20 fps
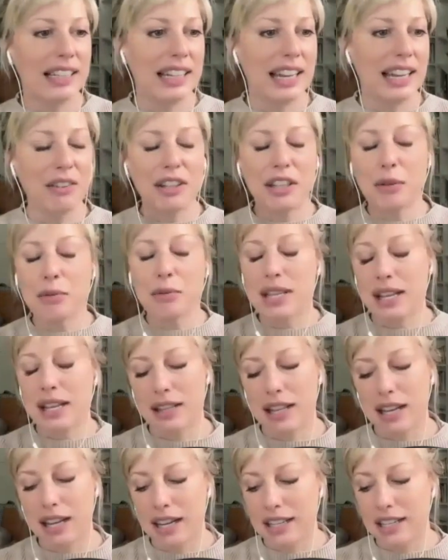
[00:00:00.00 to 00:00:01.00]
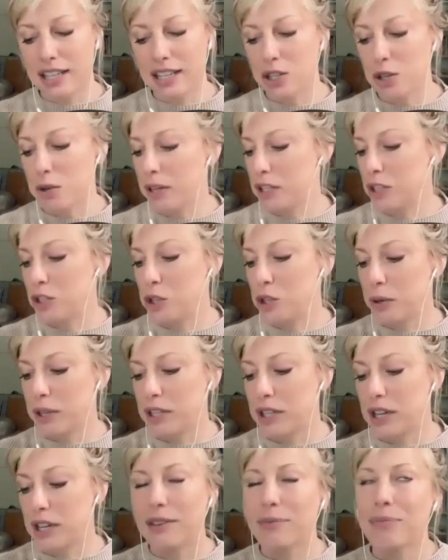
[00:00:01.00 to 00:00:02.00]
Everything was online, and so I
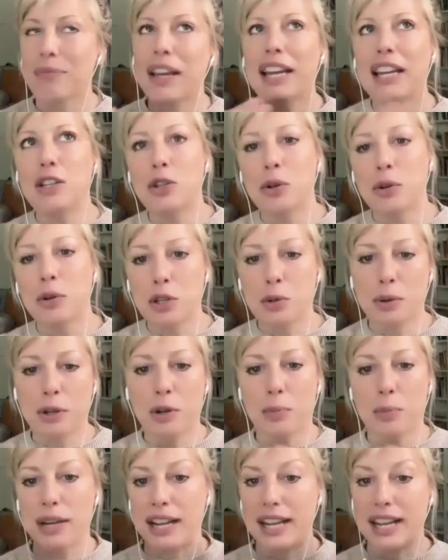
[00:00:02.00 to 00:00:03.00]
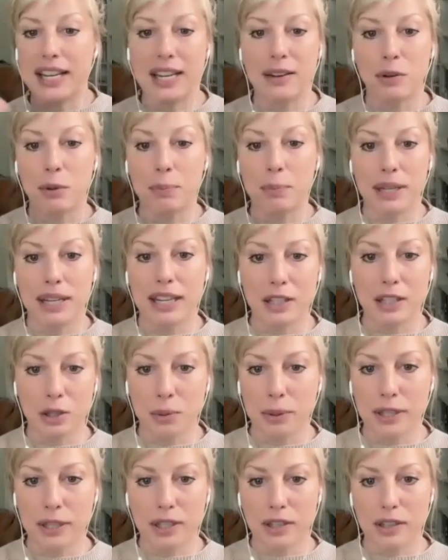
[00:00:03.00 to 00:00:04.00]
had joined Twitter, but I had never been on
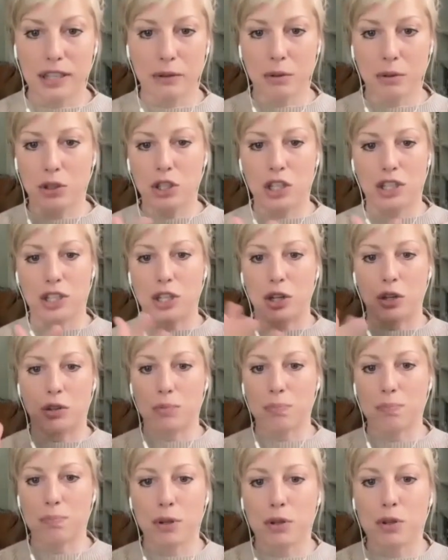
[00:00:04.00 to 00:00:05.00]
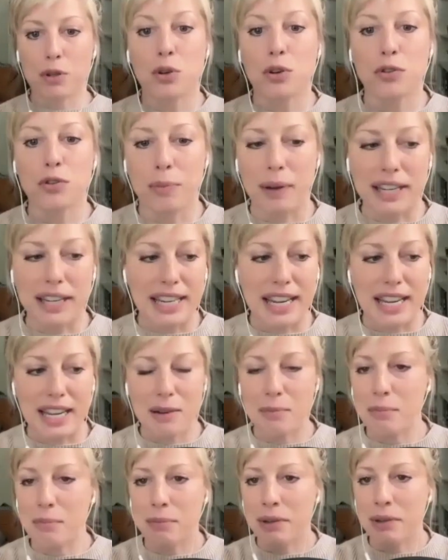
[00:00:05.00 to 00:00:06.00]
Twitter. It was just to preserve my
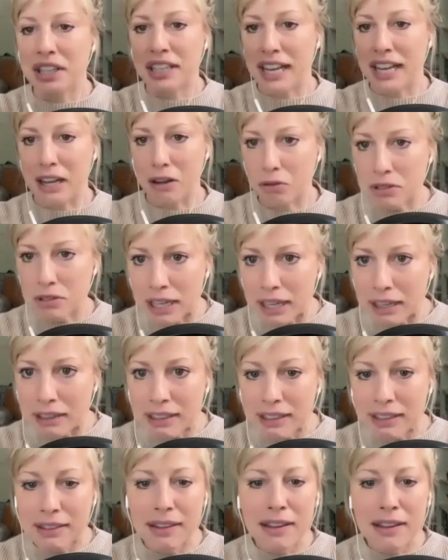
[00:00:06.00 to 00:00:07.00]
name and account on it.